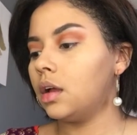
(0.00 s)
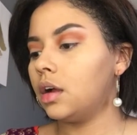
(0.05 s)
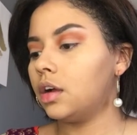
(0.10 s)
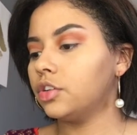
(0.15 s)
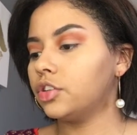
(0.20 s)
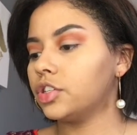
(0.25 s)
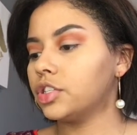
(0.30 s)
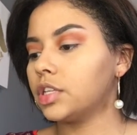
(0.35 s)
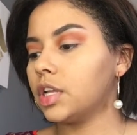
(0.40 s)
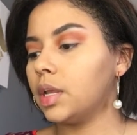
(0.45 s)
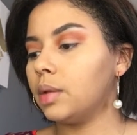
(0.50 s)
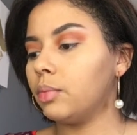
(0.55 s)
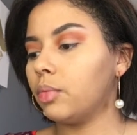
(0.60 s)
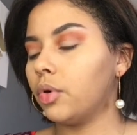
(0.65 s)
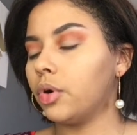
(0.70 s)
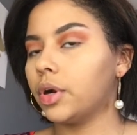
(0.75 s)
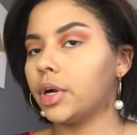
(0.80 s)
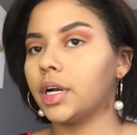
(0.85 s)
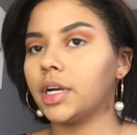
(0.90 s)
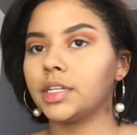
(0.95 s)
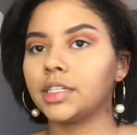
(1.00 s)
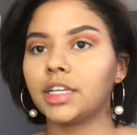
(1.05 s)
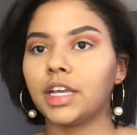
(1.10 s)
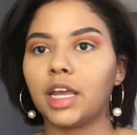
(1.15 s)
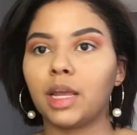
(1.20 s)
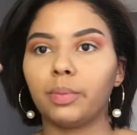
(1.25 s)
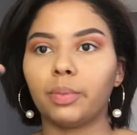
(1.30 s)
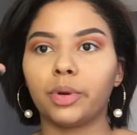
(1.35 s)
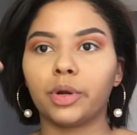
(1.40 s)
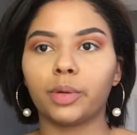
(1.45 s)
on just a more
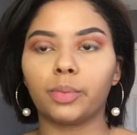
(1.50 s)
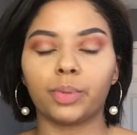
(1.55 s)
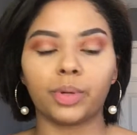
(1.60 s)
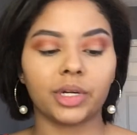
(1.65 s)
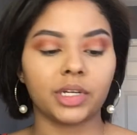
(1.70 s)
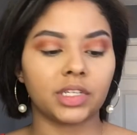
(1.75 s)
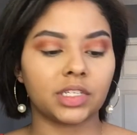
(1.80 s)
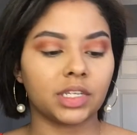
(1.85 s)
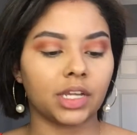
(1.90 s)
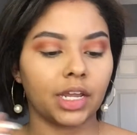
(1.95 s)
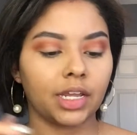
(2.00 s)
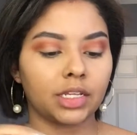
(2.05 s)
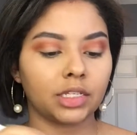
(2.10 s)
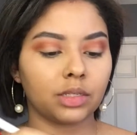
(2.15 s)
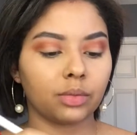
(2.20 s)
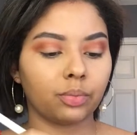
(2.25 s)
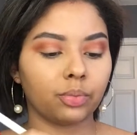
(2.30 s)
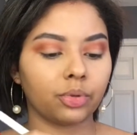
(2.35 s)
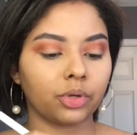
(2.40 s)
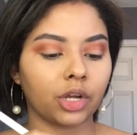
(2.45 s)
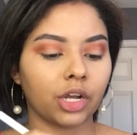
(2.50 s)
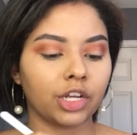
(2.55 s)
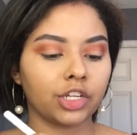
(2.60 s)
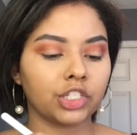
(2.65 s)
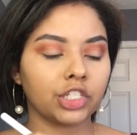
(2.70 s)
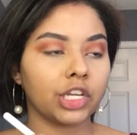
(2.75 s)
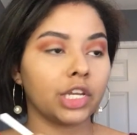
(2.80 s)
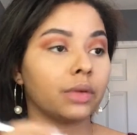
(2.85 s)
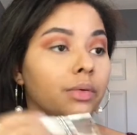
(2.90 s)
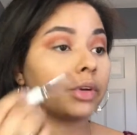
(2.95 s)
tapered, precise
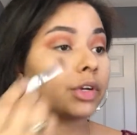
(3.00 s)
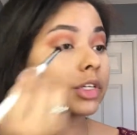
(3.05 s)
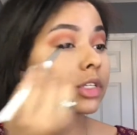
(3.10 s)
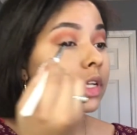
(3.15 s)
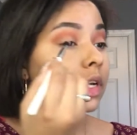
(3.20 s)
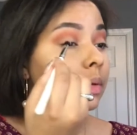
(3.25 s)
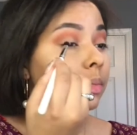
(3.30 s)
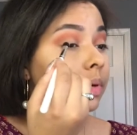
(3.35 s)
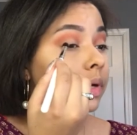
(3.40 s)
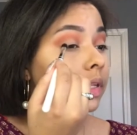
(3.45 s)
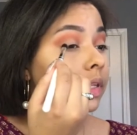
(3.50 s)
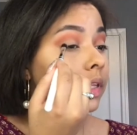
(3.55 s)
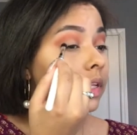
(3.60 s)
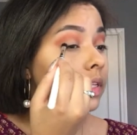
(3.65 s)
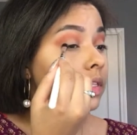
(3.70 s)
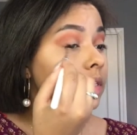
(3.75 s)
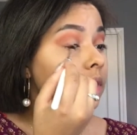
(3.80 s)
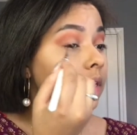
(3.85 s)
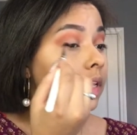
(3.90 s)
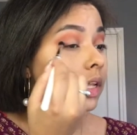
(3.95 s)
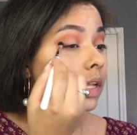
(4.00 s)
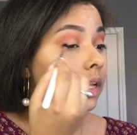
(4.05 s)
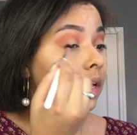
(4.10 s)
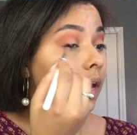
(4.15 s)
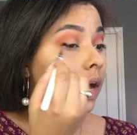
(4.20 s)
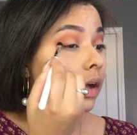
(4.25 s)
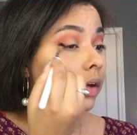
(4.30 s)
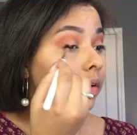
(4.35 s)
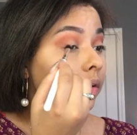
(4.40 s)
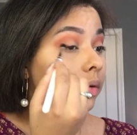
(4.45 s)
brush, and we're just gonna put this in the
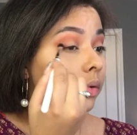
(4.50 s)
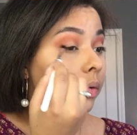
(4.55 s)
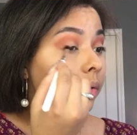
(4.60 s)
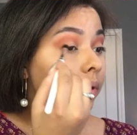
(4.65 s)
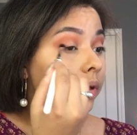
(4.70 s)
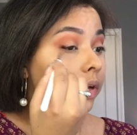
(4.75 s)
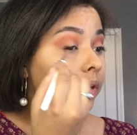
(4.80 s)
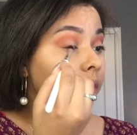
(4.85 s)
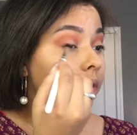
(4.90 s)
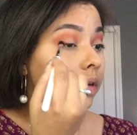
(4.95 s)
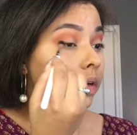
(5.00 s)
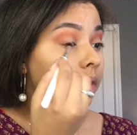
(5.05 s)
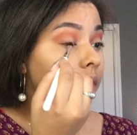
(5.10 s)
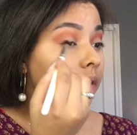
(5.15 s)
outer corner